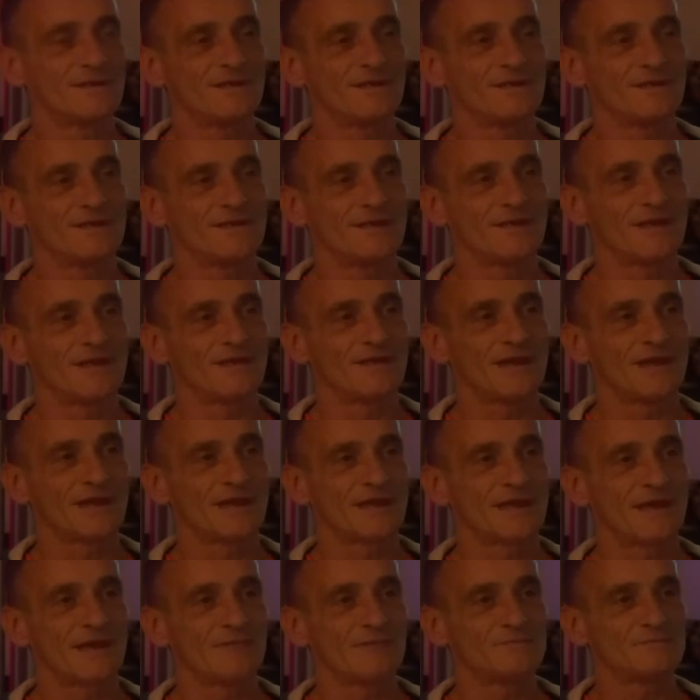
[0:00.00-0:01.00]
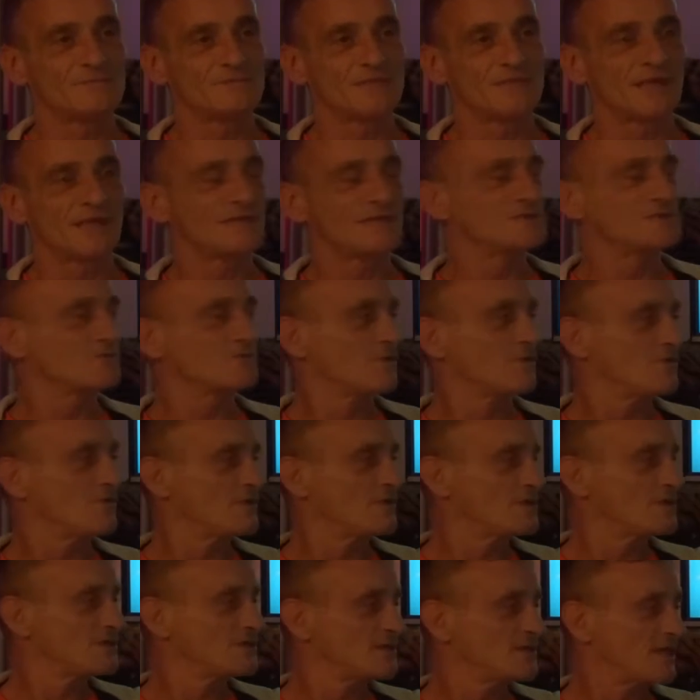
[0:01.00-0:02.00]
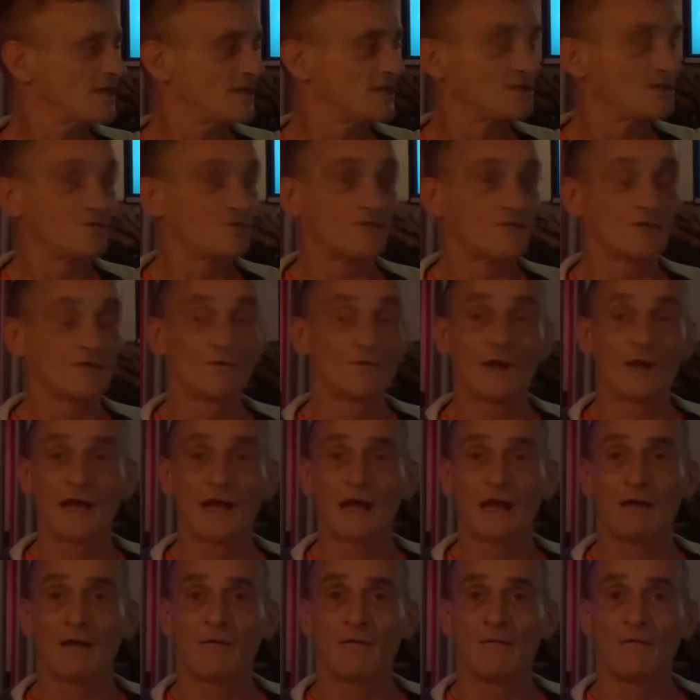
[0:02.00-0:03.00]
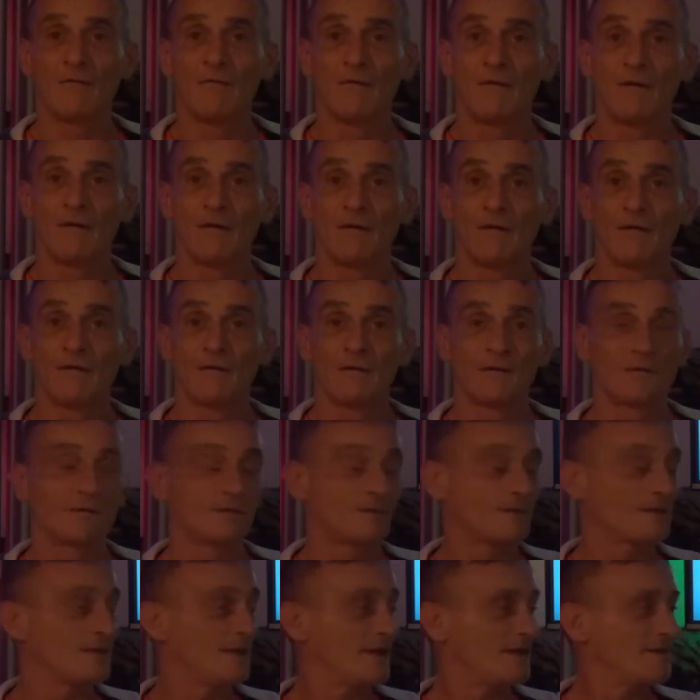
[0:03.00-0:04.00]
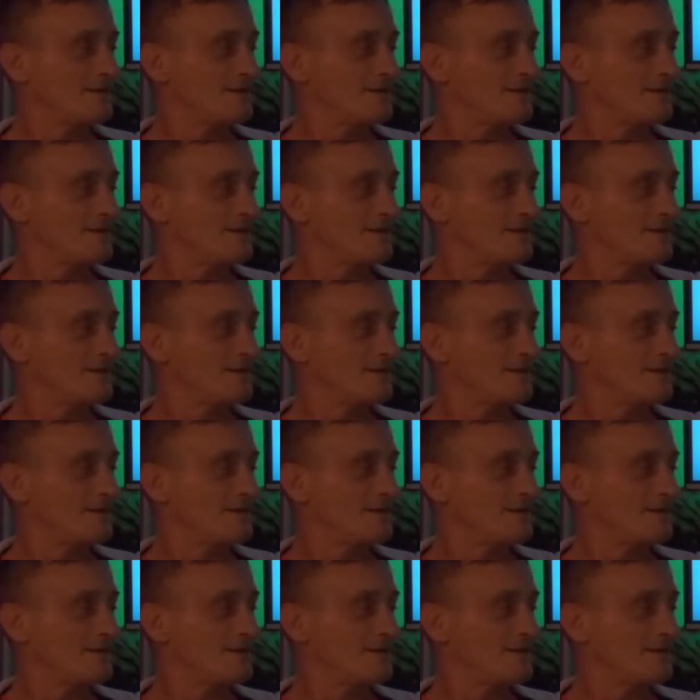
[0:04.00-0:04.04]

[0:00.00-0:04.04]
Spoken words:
You know, that comes later on, doesn't it? You think, wow, you